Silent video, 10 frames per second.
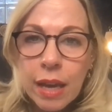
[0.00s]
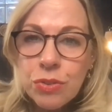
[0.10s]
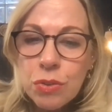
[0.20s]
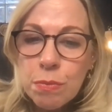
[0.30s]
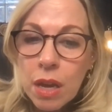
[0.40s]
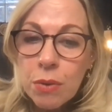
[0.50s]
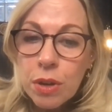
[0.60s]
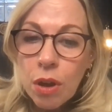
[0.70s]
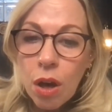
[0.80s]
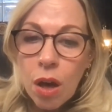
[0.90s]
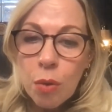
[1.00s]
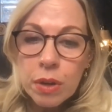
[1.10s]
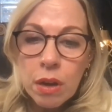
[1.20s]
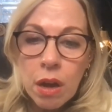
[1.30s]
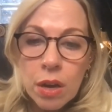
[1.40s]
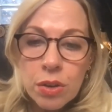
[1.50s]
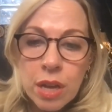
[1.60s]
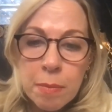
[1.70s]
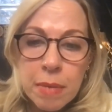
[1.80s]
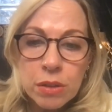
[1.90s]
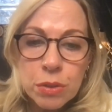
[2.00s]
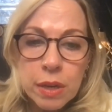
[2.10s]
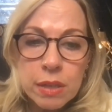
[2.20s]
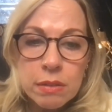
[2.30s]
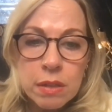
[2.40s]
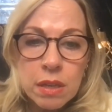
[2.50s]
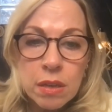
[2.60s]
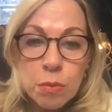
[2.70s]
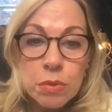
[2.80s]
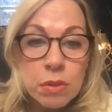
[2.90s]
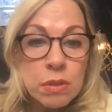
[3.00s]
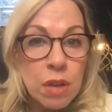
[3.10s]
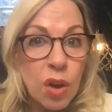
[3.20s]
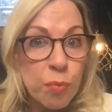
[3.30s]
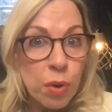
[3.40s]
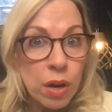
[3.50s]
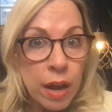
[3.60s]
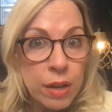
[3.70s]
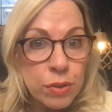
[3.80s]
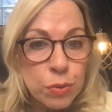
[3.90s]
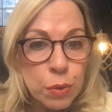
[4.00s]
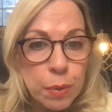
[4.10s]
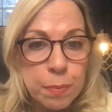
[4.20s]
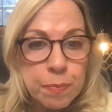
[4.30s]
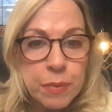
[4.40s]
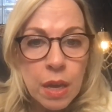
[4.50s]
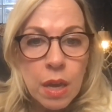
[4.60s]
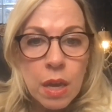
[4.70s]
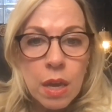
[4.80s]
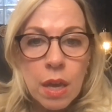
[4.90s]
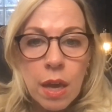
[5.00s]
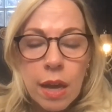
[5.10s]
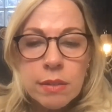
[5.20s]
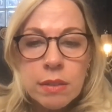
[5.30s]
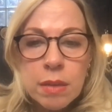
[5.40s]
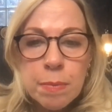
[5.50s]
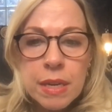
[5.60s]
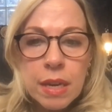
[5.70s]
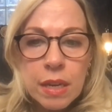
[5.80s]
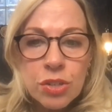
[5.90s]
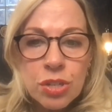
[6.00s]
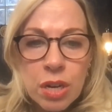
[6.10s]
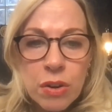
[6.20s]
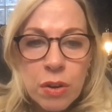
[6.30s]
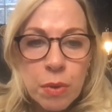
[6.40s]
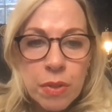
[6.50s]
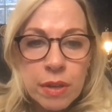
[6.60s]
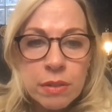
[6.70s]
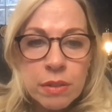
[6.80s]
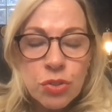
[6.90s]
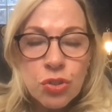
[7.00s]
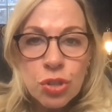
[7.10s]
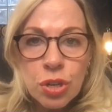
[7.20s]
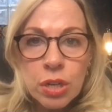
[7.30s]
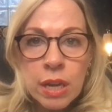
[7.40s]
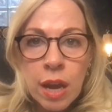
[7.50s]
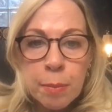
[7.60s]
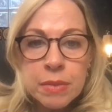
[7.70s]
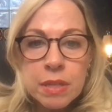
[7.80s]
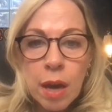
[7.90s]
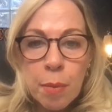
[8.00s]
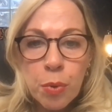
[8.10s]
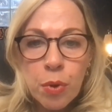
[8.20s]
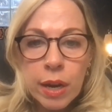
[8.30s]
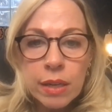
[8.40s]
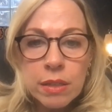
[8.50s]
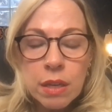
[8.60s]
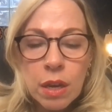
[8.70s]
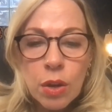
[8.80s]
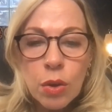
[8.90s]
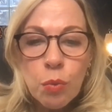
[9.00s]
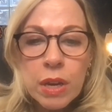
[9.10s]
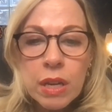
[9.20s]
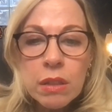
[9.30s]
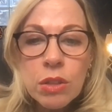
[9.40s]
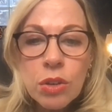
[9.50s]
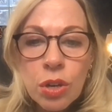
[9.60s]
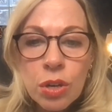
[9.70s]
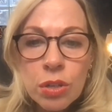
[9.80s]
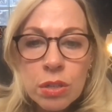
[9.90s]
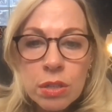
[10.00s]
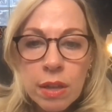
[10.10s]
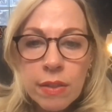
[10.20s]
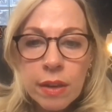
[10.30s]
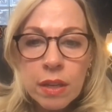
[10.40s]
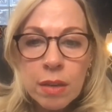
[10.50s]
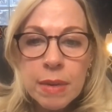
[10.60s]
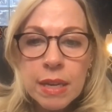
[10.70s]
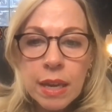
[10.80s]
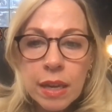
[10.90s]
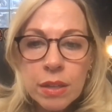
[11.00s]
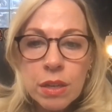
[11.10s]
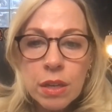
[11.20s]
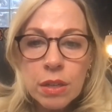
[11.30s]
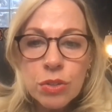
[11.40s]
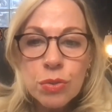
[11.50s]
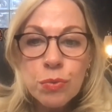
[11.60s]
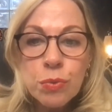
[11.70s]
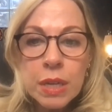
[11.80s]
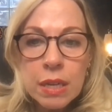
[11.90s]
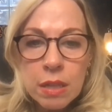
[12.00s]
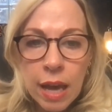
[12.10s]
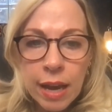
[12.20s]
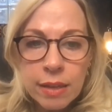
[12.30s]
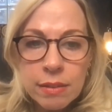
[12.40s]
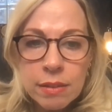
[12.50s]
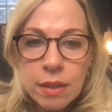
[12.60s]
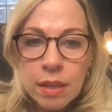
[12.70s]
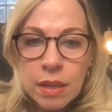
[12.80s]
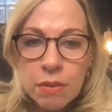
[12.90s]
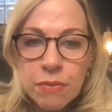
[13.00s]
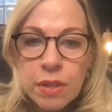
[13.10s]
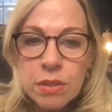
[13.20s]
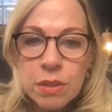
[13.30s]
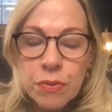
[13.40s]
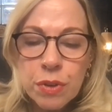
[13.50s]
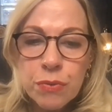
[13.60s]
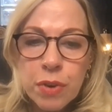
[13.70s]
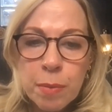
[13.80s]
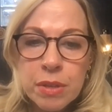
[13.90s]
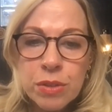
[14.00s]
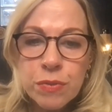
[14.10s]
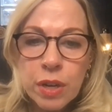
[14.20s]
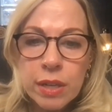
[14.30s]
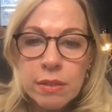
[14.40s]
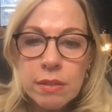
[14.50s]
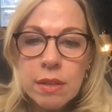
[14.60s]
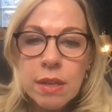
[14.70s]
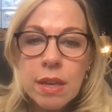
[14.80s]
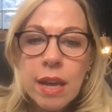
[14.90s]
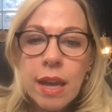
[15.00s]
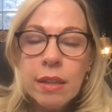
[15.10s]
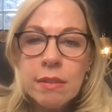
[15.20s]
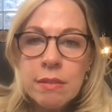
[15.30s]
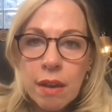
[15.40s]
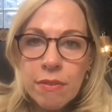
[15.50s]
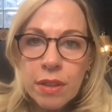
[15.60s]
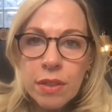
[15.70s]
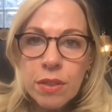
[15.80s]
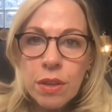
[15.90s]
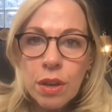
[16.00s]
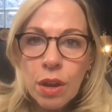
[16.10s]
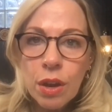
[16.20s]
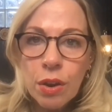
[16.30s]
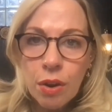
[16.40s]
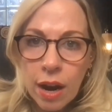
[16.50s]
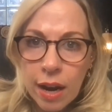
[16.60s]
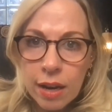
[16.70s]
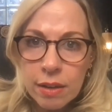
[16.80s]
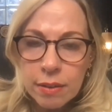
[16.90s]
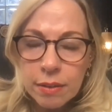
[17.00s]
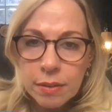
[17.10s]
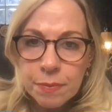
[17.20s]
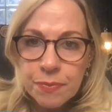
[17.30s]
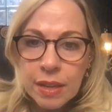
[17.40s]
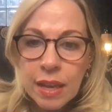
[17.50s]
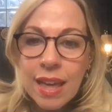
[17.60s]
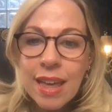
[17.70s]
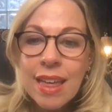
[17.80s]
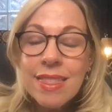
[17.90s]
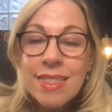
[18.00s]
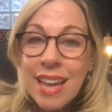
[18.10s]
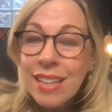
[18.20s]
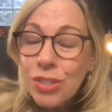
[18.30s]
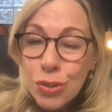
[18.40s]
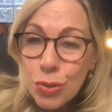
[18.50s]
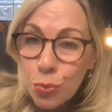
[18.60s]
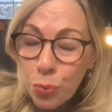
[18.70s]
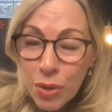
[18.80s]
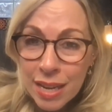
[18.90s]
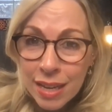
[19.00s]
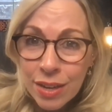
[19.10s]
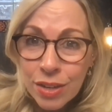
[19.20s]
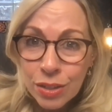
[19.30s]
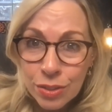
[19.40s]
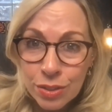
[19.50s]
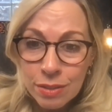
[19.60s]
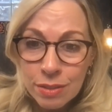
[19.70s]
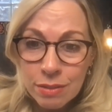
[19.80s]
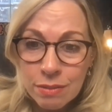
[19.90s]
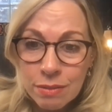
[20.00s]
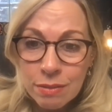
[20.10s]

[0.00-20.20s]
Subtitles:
As you may recall, when Conor came out to us, he was a sophomore in high school. As he began sharing with us his journey up to that point, we learned that he began to realize he felt different from his friends in 7th grade. That's 3 years.